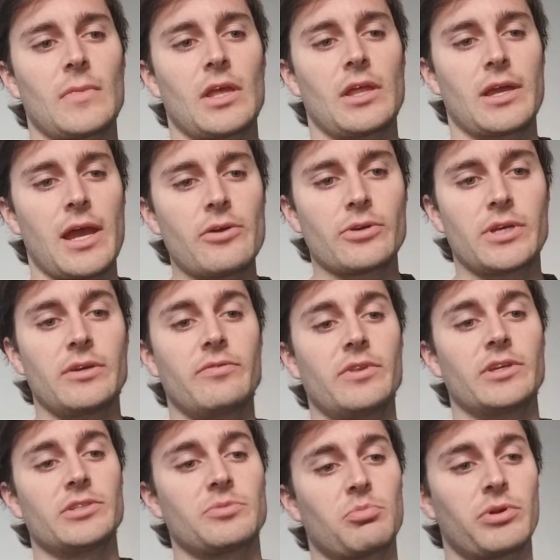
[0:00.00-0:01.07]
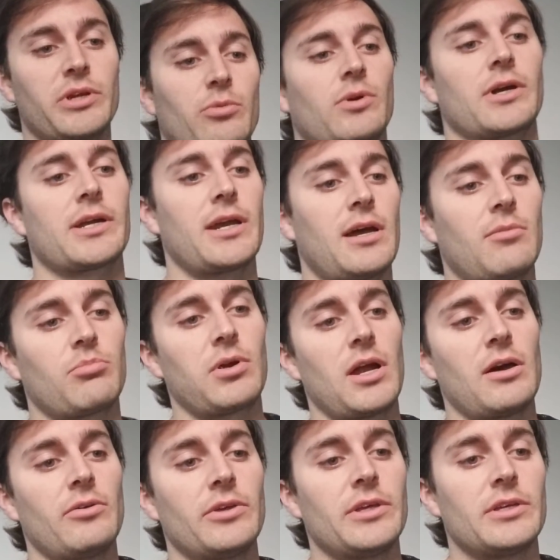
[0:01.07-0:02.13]
Like, I would give this pre-workout
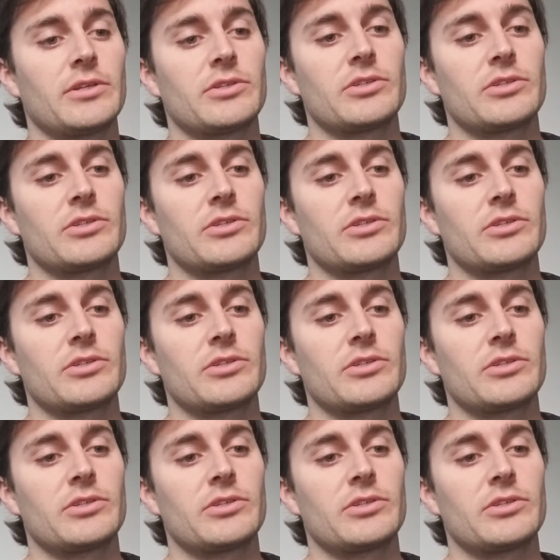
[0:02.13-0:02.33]
probably